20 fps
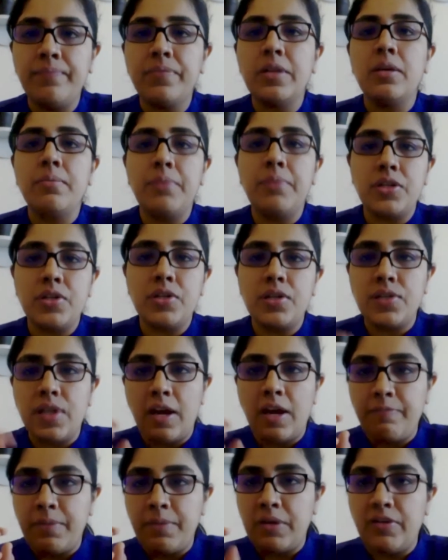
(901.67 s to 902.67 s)
patients
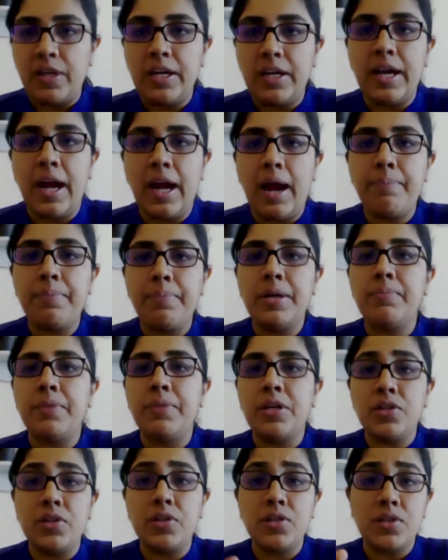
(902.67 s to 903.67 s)
have been very happy
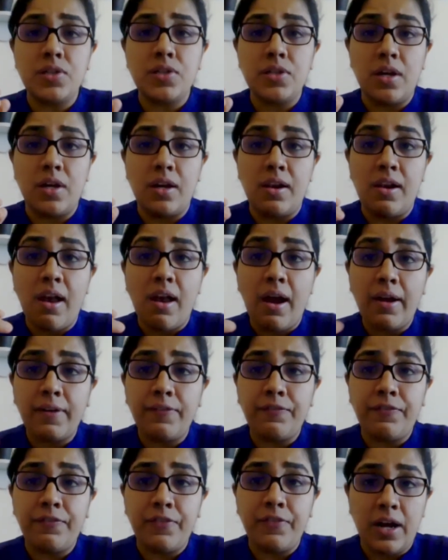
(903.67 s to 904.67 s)
patients uh, life
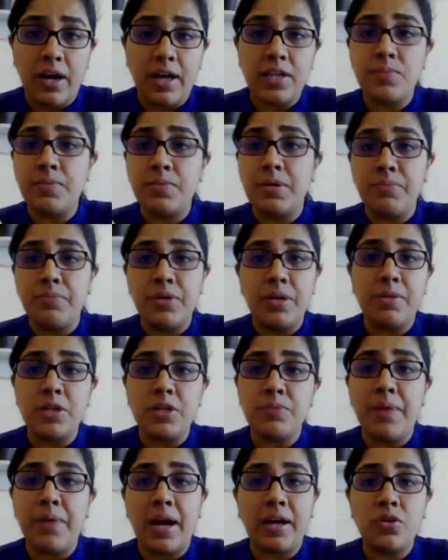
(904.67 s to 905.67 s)
uh, has been pretty
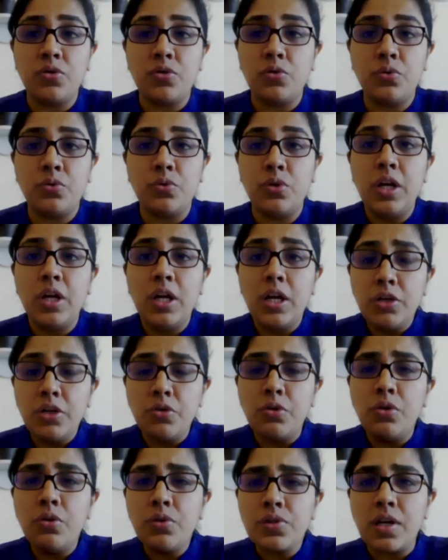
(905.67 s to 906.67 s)
much back to
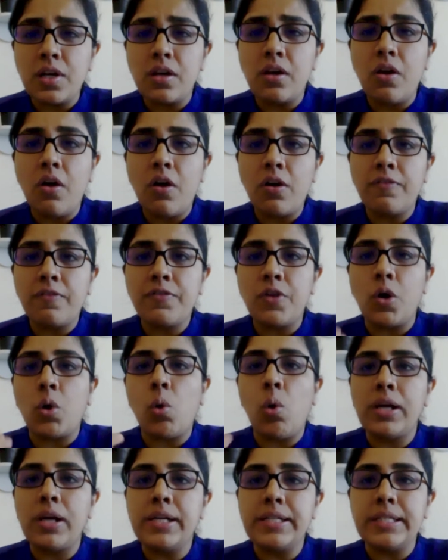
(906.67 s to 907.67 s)
you lose a lot of your
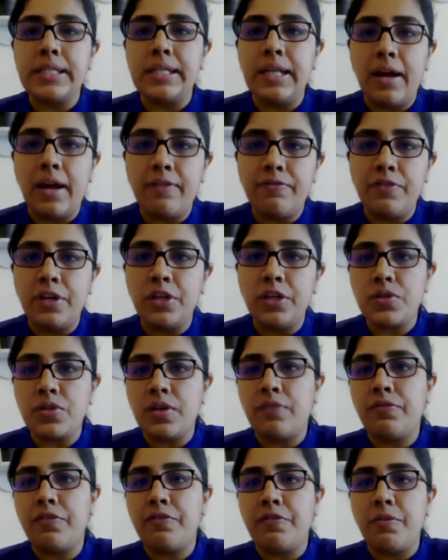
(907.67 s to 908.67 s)
quality life when you
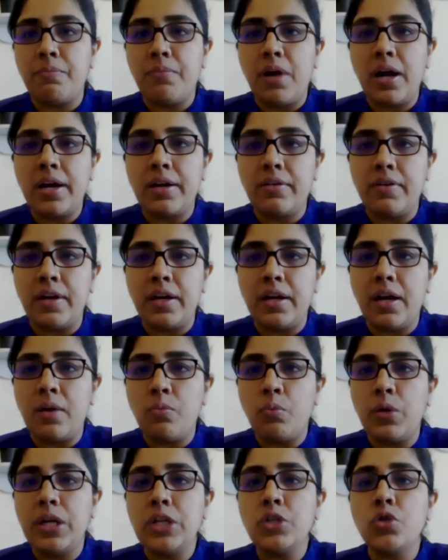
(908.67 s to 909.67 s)
suffer from migraine
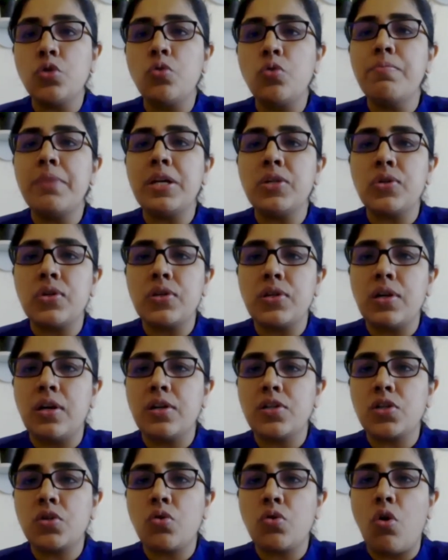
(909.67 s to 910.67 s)
and we do measure
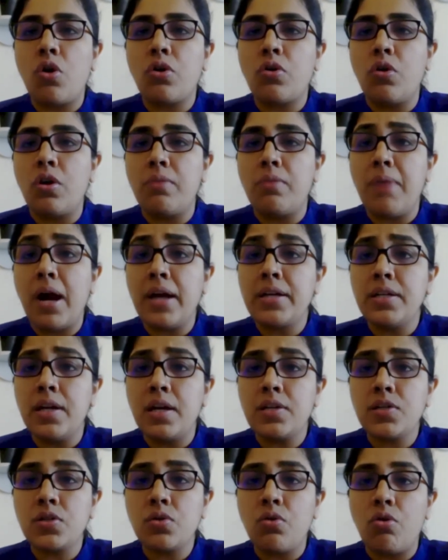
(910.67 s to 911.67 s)
a score called
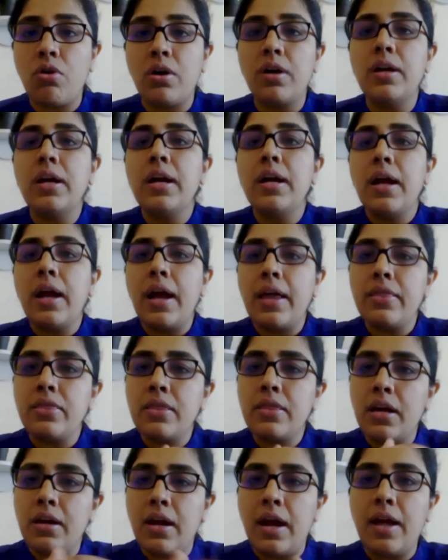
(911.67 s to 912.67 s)
MIDAS score and
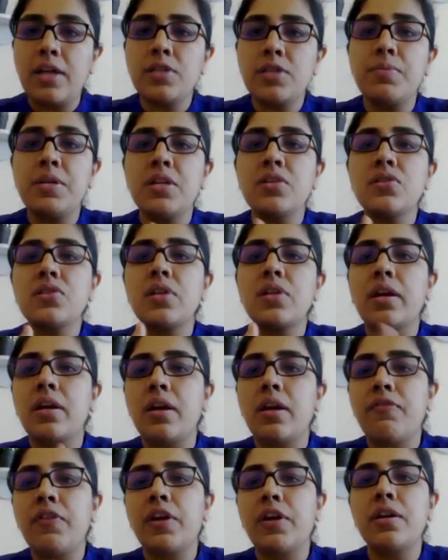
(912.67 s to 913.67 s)
there has been a
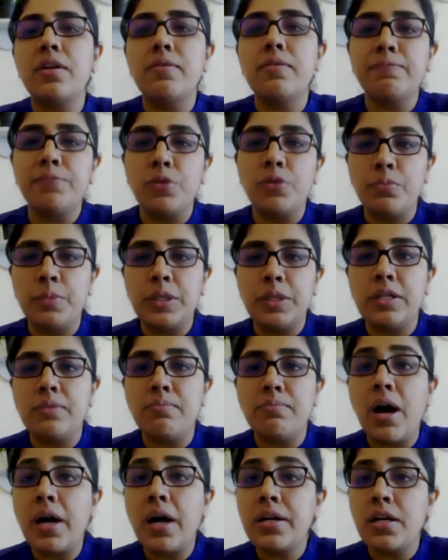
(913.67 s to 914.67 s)
significant improvement in
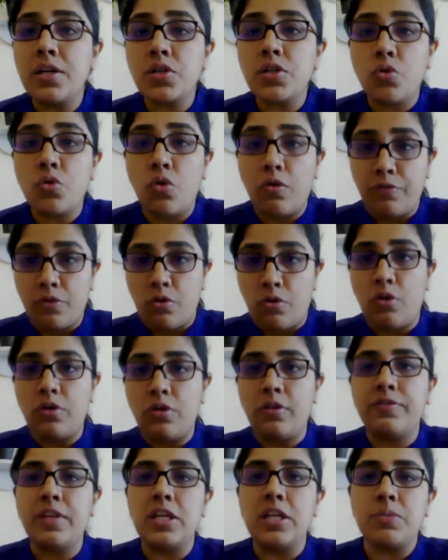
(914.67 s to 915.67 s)
MIDAS score for all
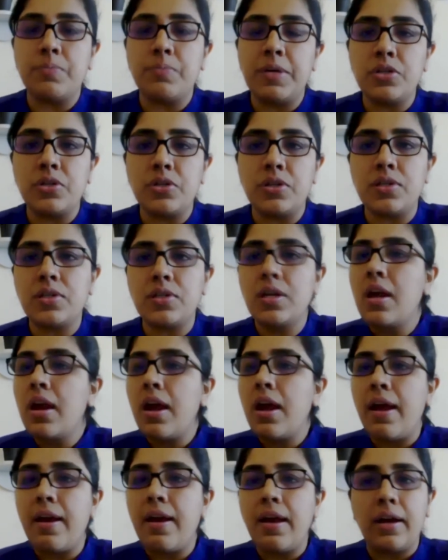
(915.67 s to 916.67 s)
of these patients
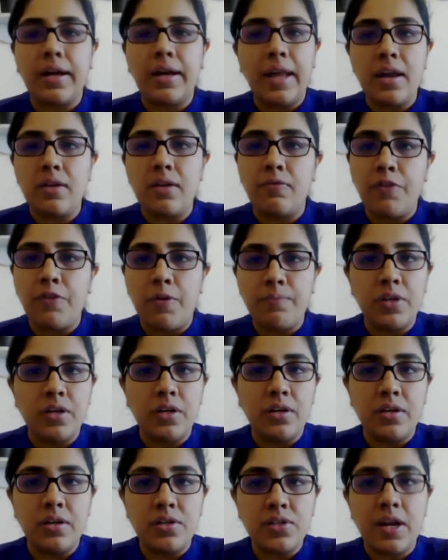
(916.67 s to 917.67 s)
and again from
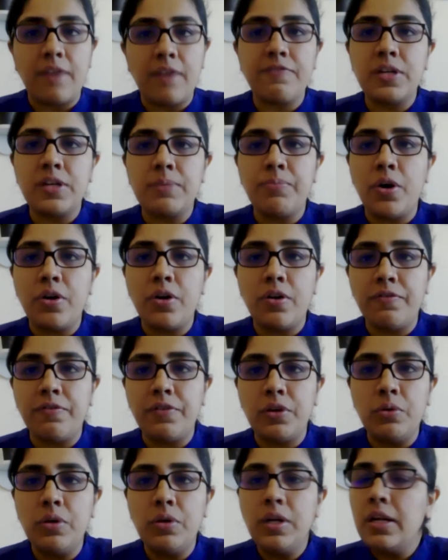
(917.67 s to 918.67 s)
the safety point of
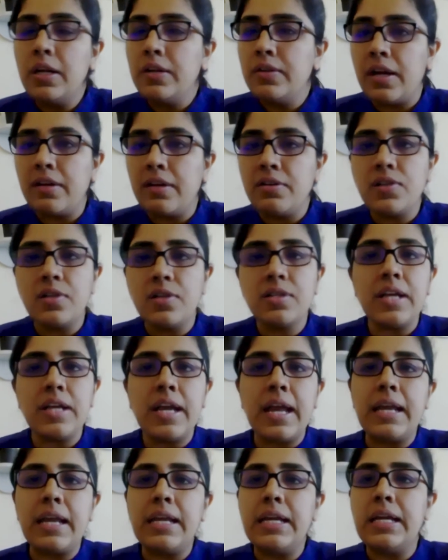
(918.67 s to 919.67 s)
view there isn't
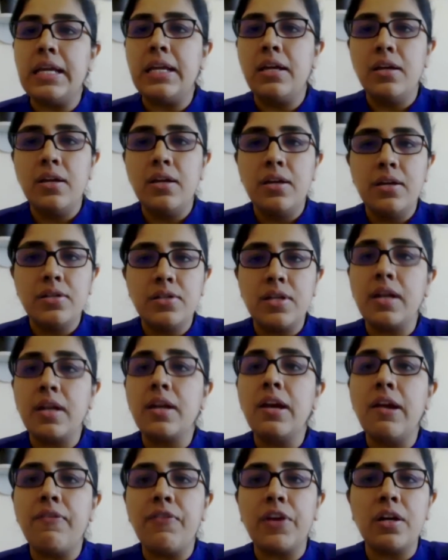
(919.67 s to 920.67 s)
any
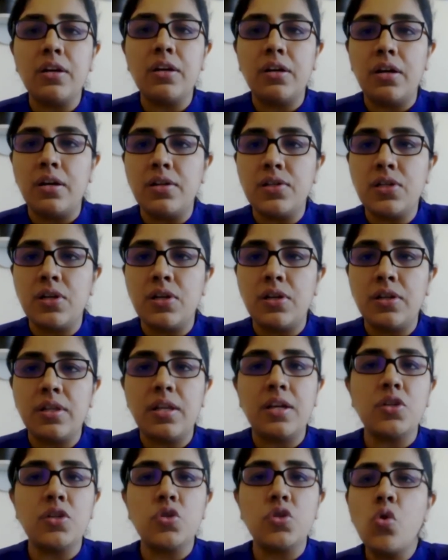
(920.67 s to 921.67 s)
significant concern
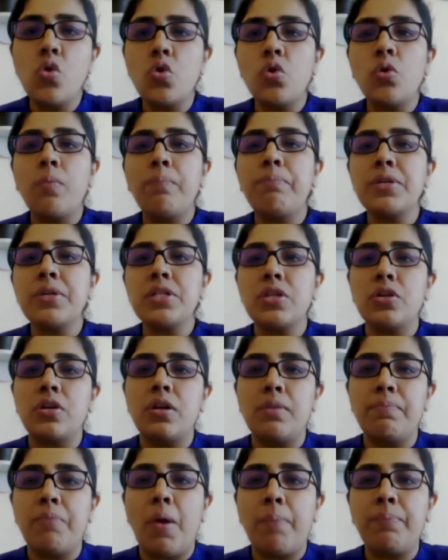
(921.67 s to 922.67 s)
there is no
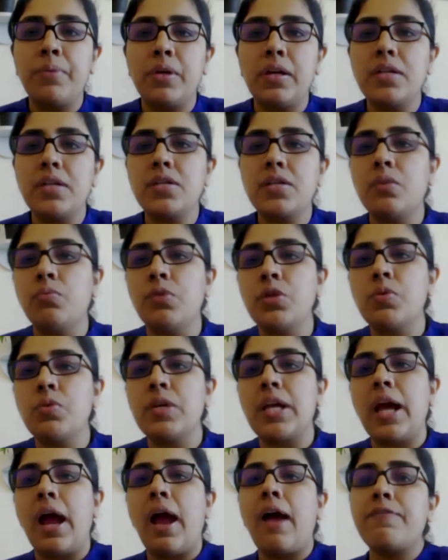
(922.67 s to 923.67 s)
particular population which we
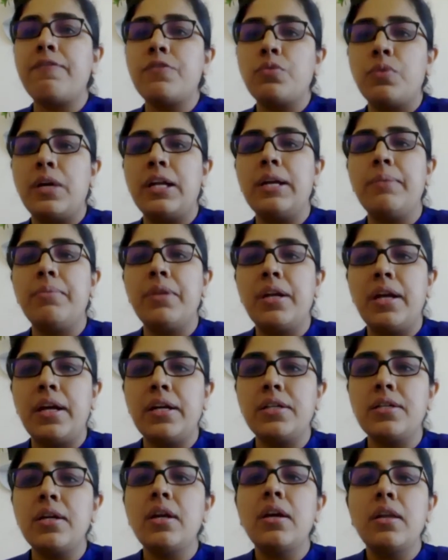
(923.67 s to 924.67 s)
have to
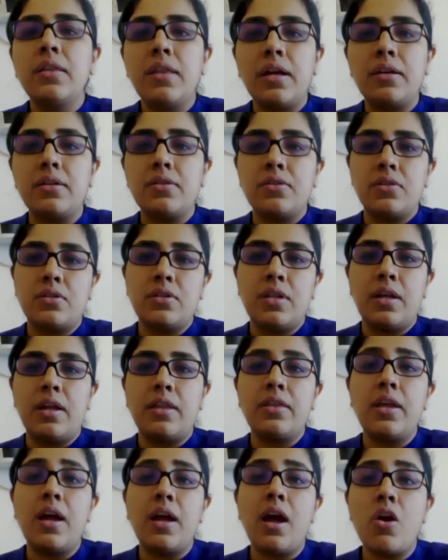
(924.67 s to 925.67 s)
eliminate that
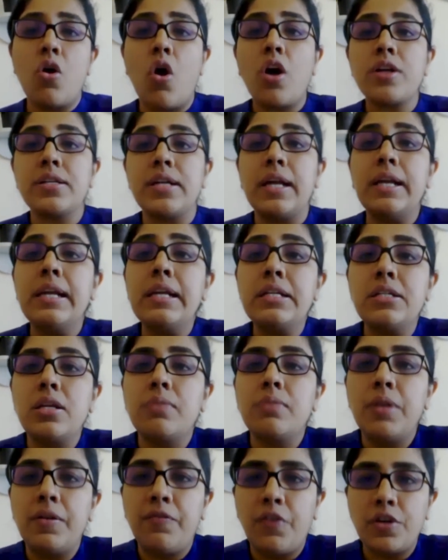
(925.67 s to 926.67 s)
they, are not
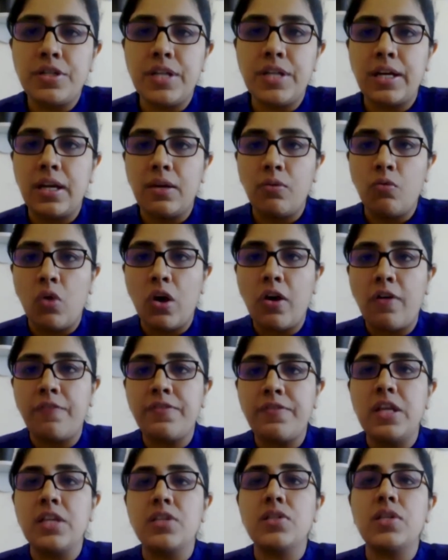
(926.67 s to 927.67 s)
eligible for taking one
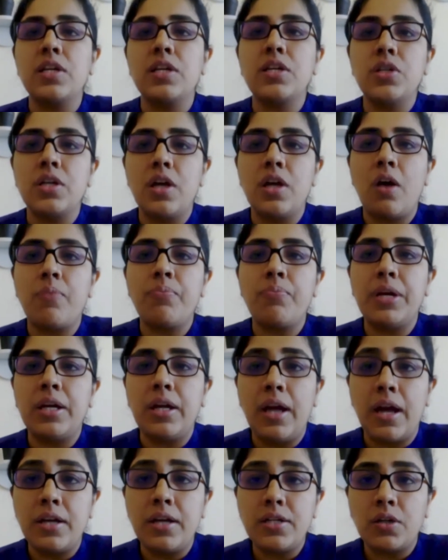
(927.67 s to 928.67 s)
of these
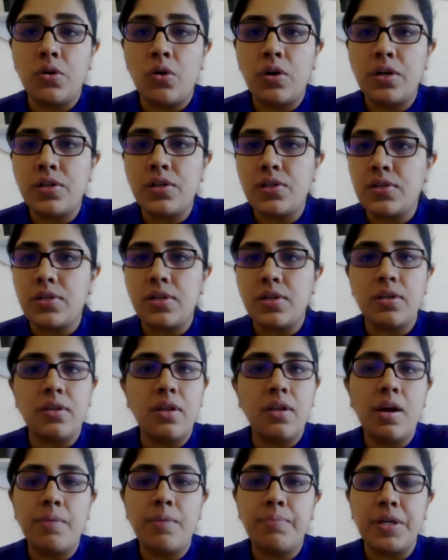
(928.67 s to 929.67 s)
cgrp antagonist uh,
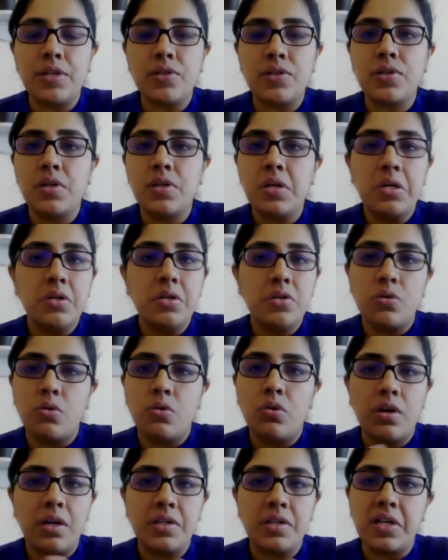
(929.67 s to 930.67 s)
therapies
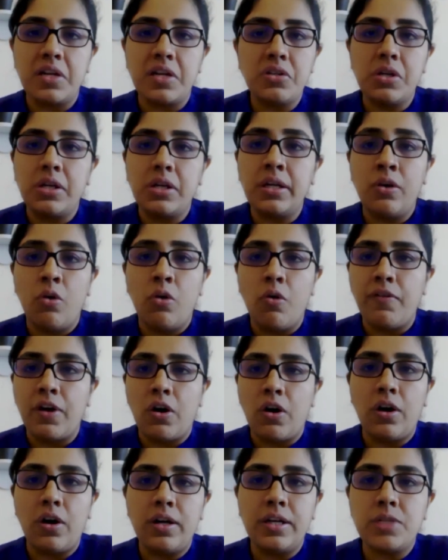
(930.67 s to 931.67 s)
so essentially,
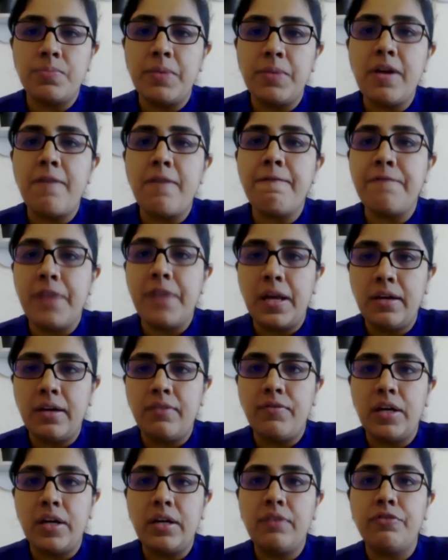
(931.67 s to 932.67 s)
overall, it's been a very,
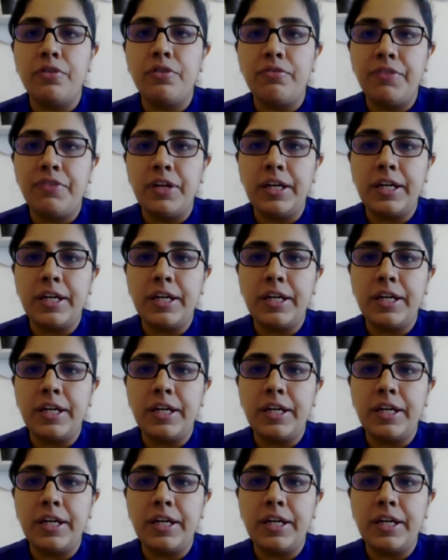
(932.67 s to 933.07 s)
very fulfilling